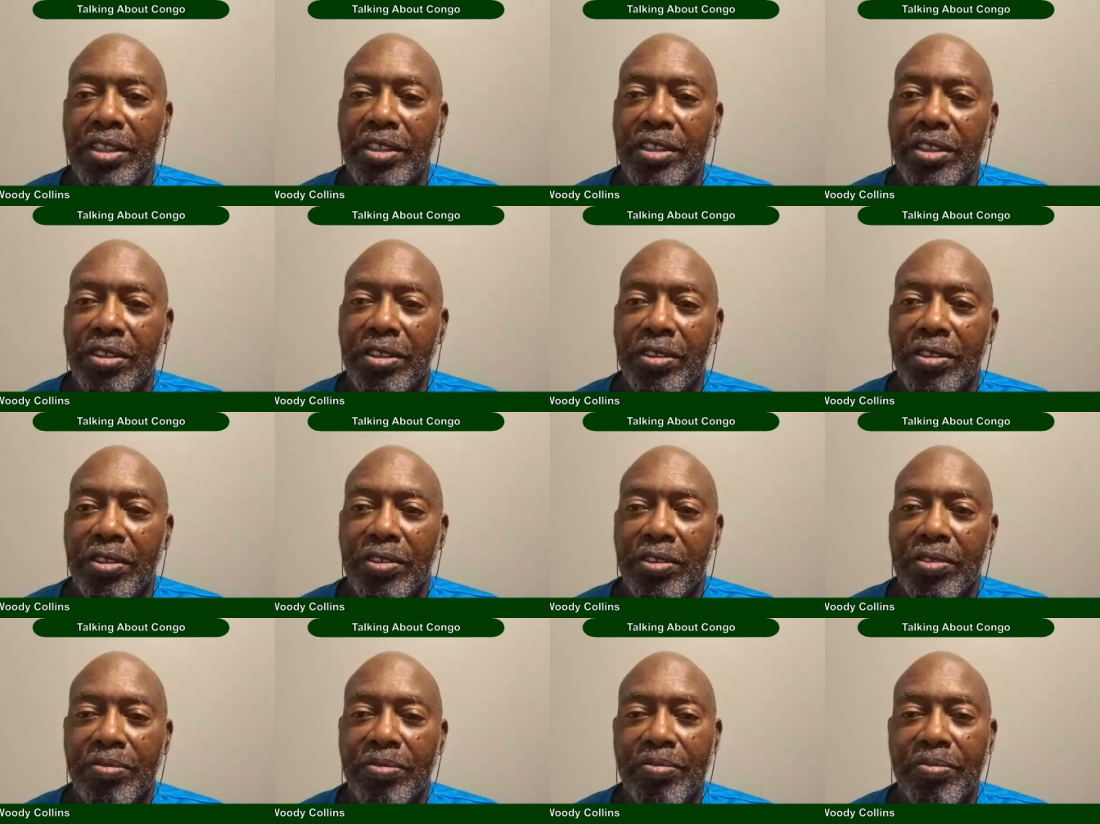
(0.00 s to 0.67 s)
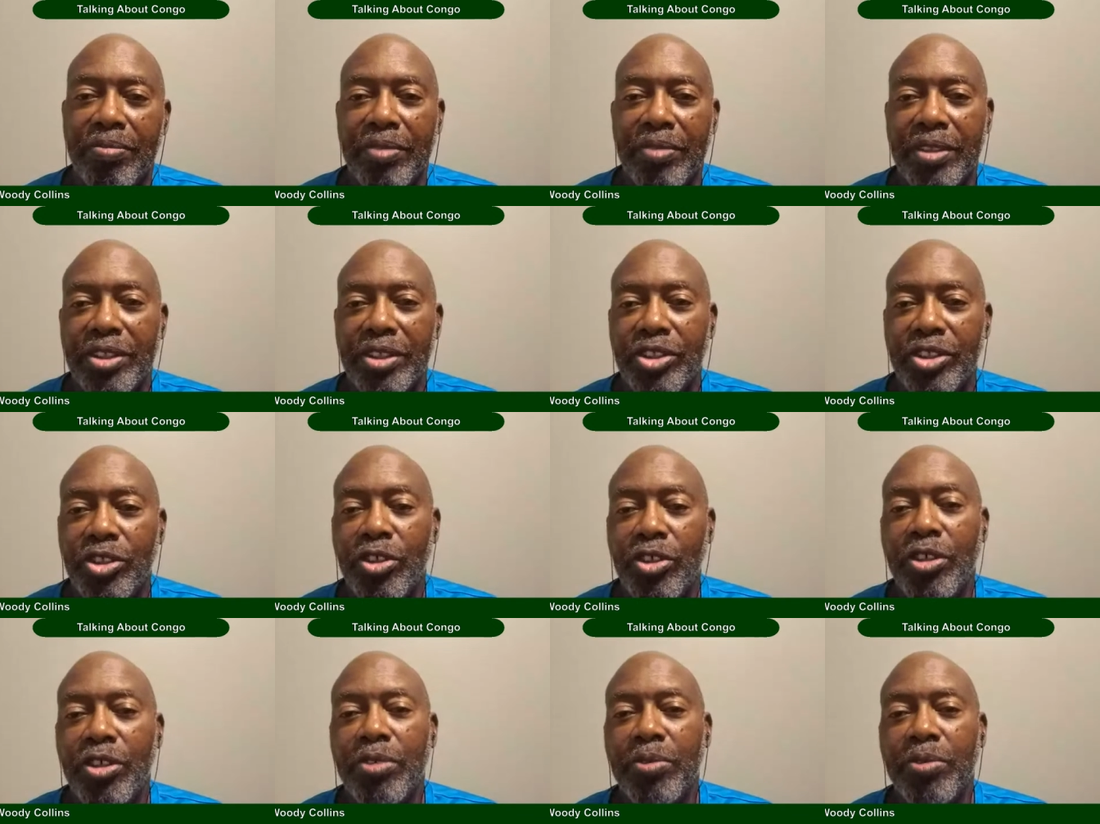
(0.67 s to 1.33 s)
So
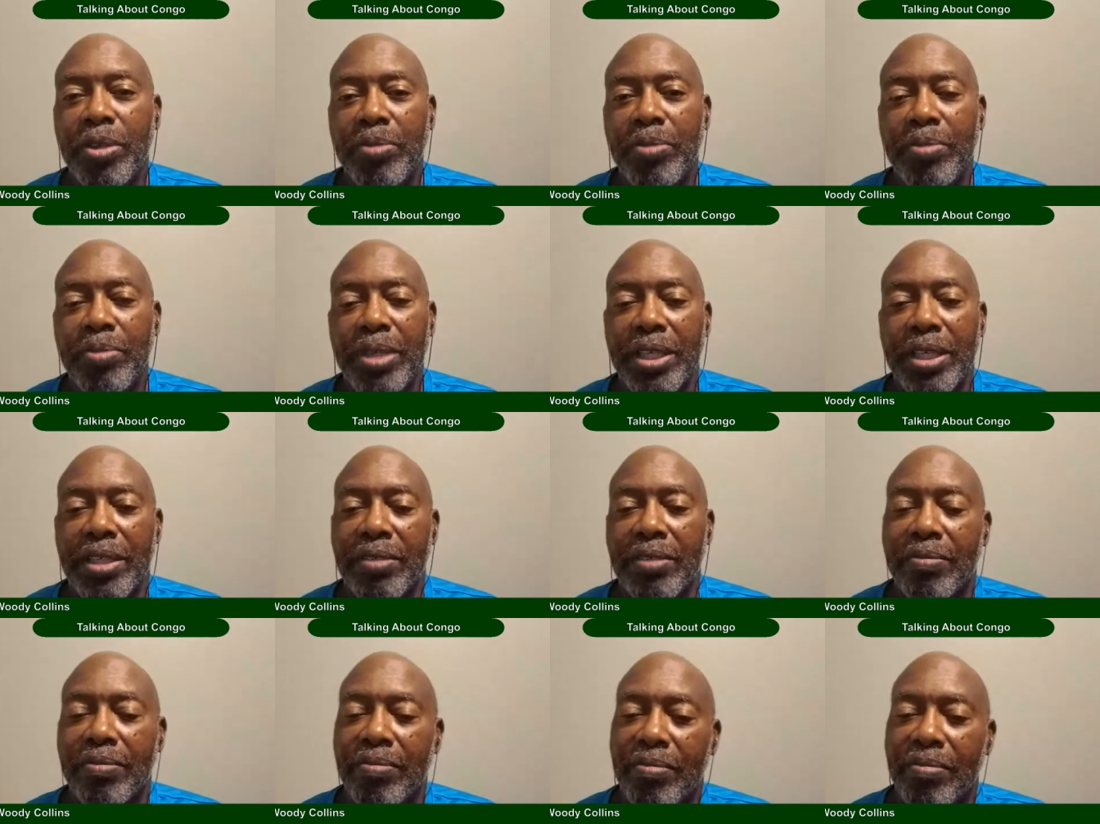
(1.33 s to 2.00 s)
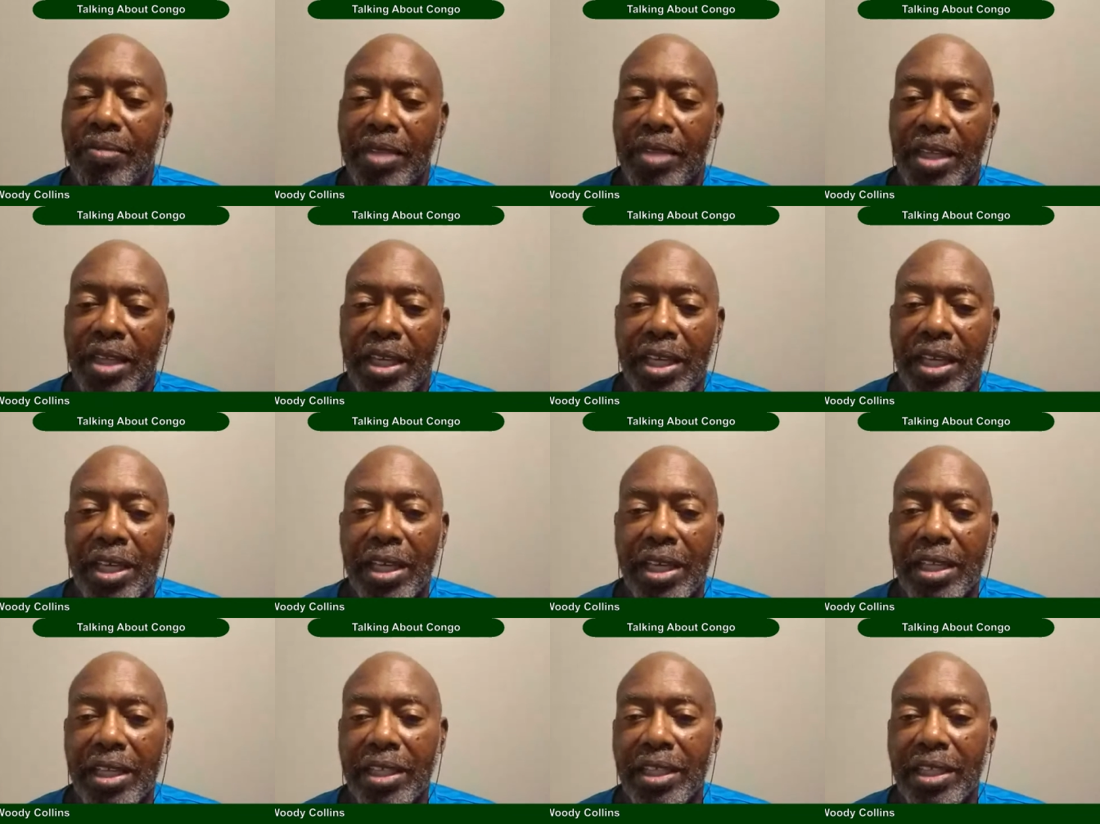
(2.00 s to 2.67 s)
join with me
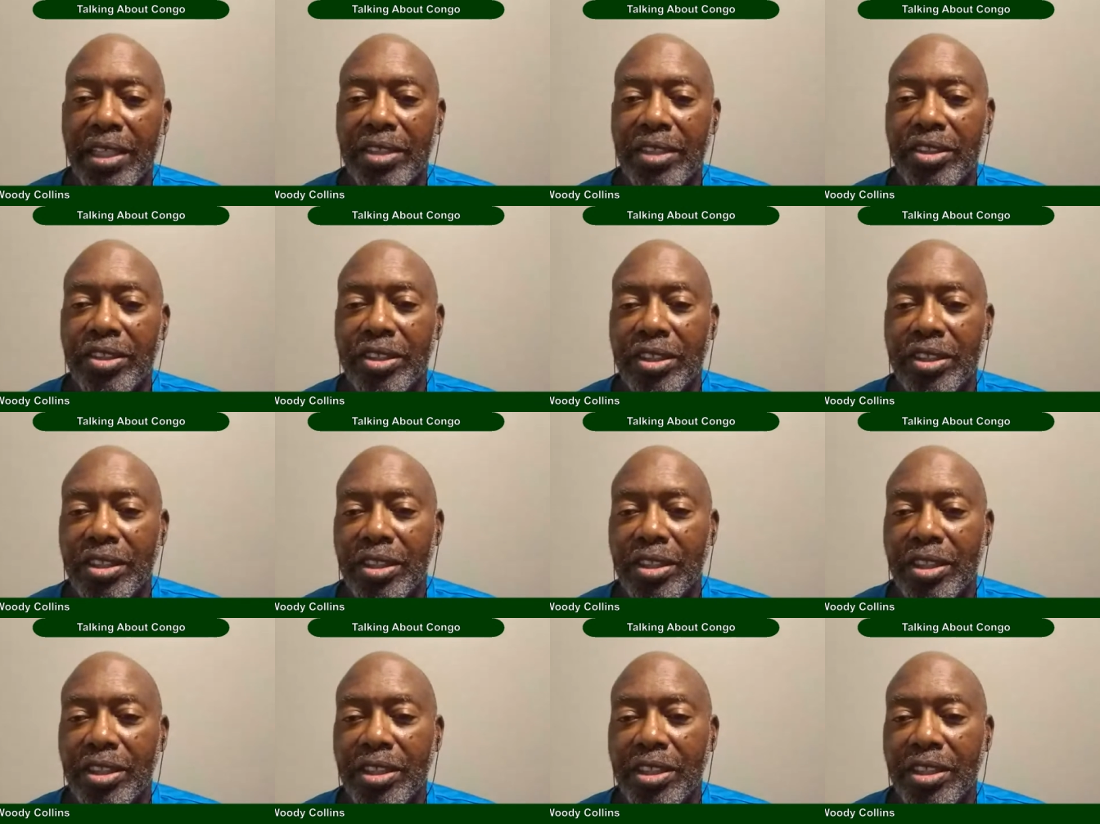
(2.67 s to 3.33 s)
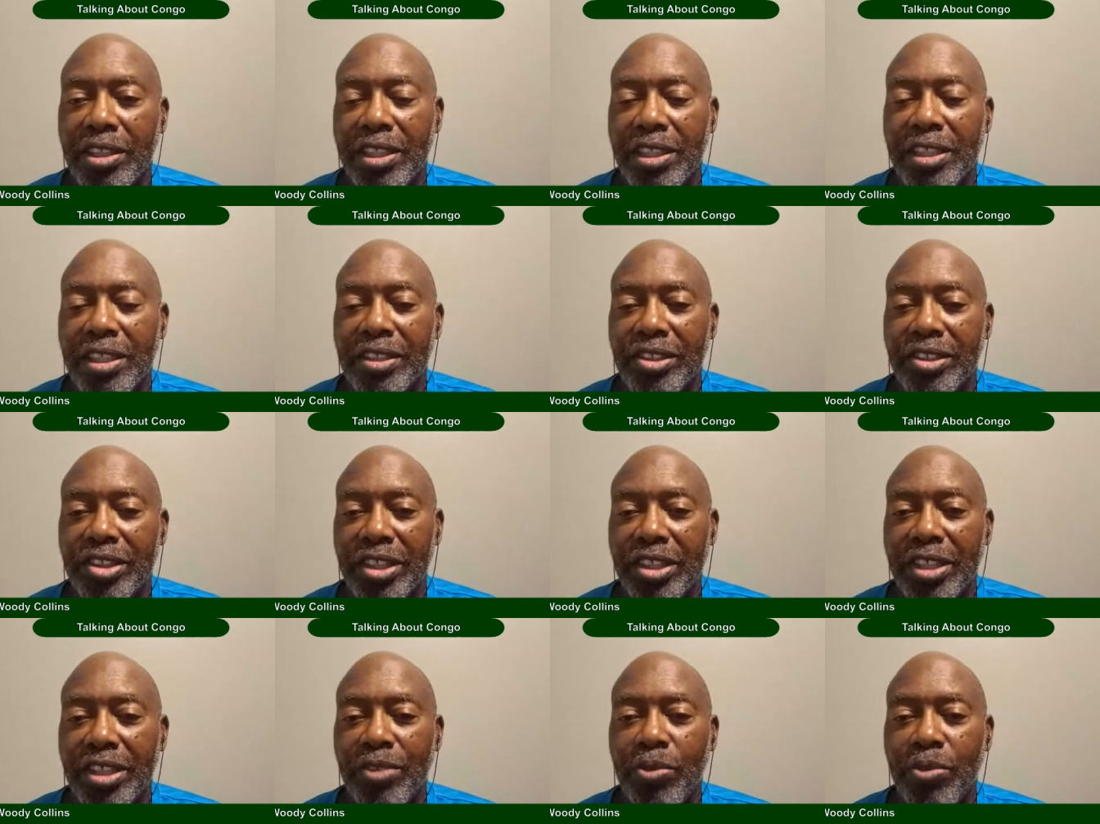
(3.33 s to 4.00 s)
and let's look and
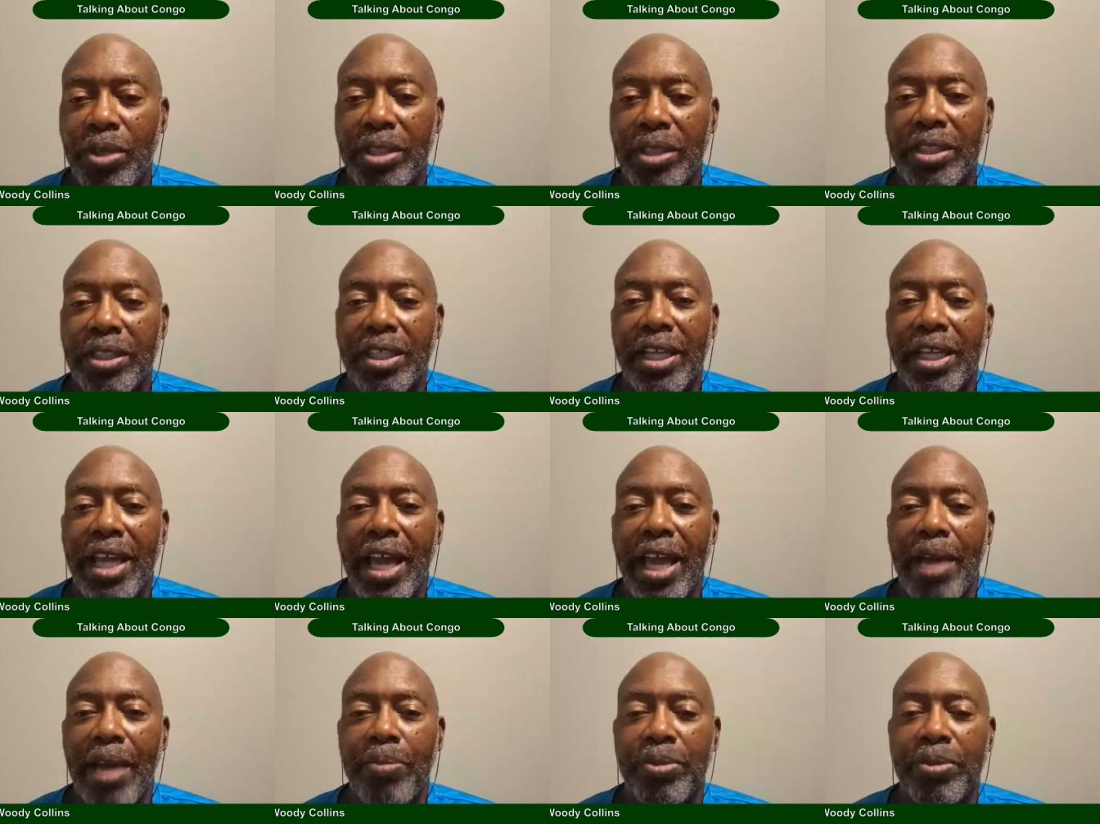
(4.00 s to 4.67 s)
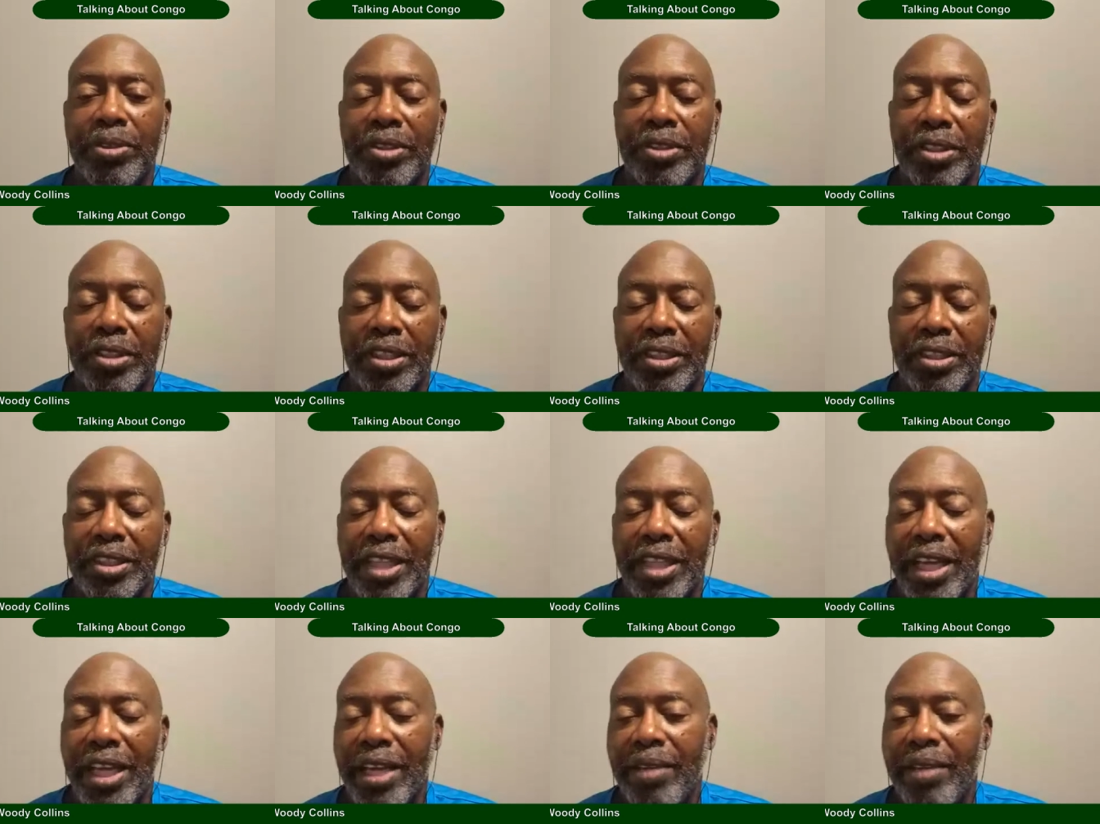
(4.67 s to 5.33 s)
see whether it happens
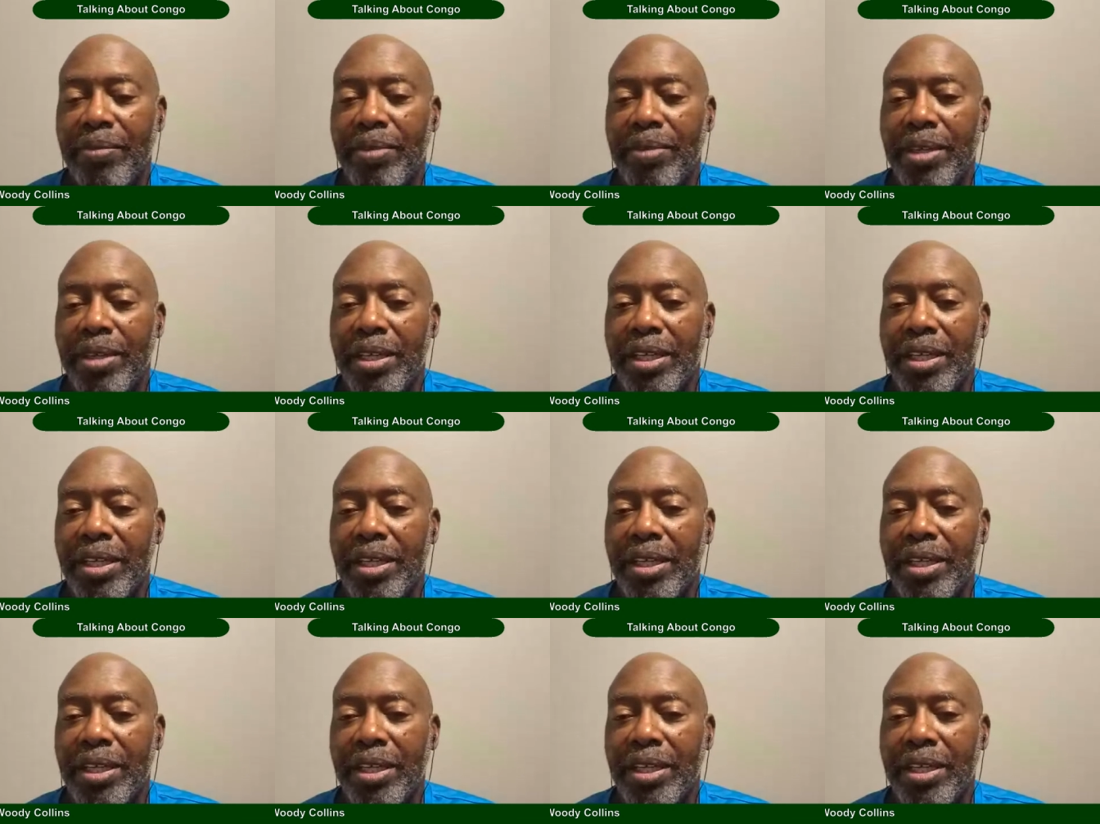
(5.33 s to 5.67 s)
this time.